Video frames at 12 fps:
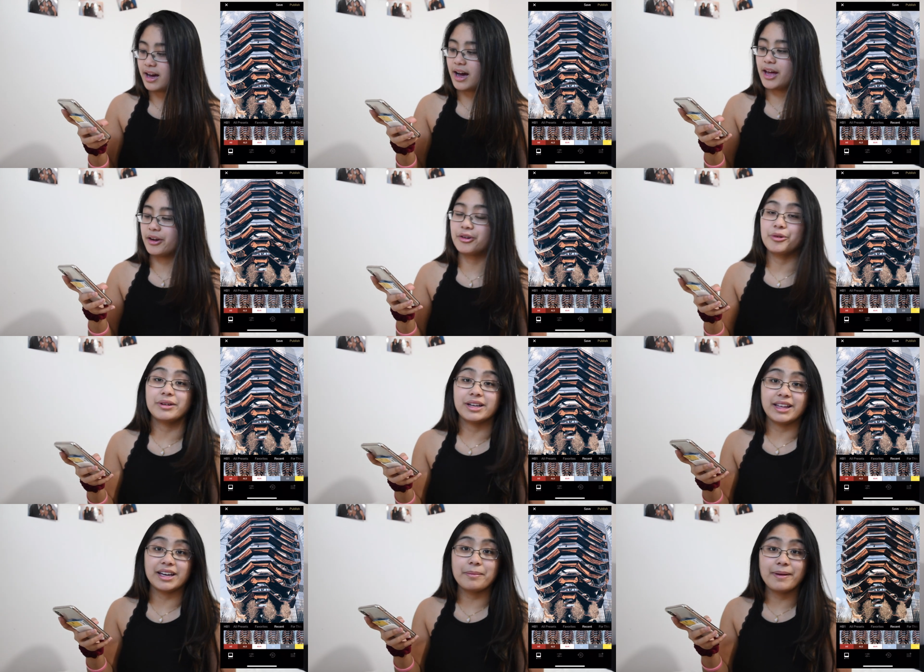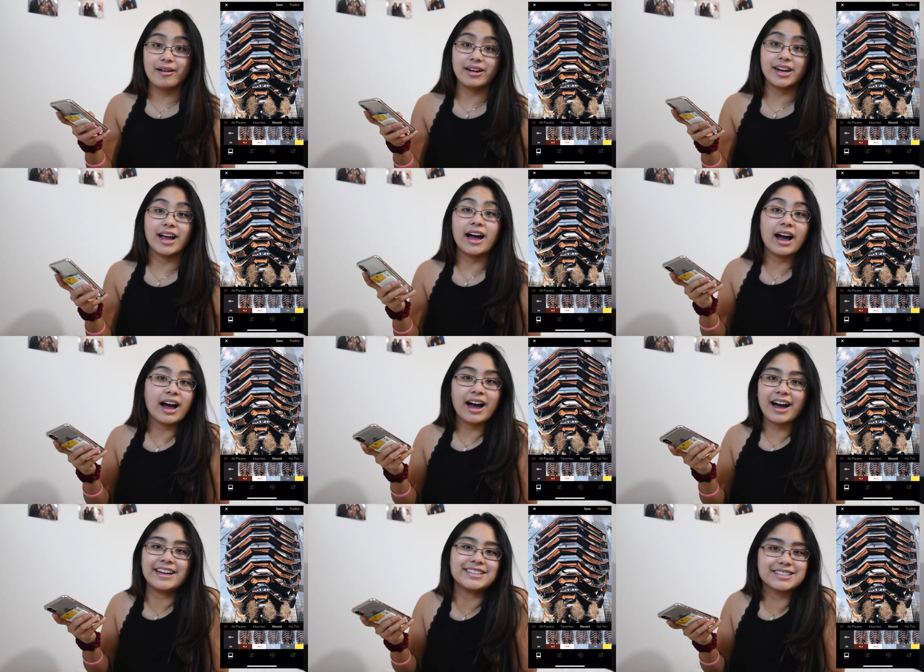I don't know what I like about it.
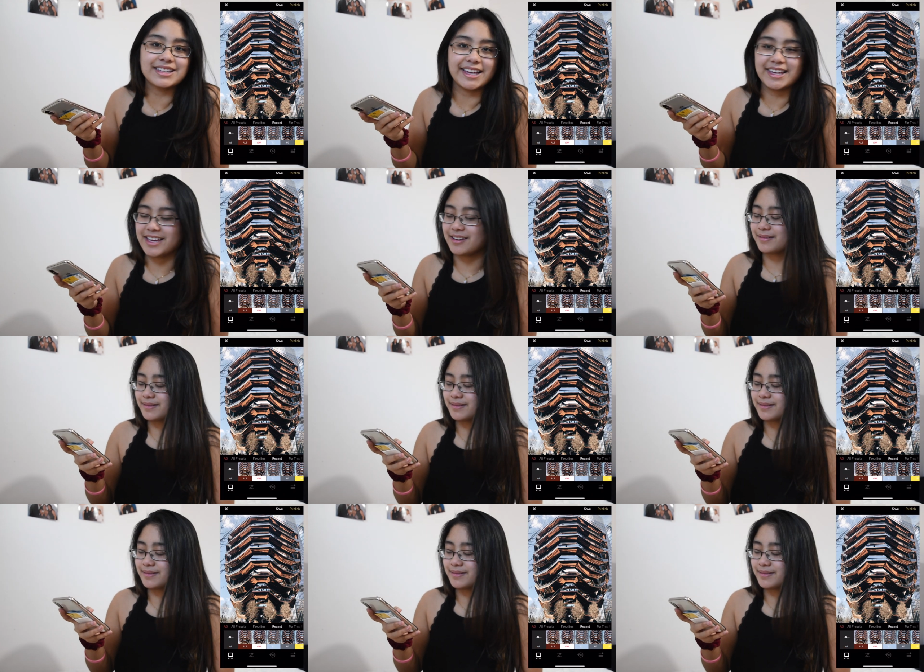I just like it.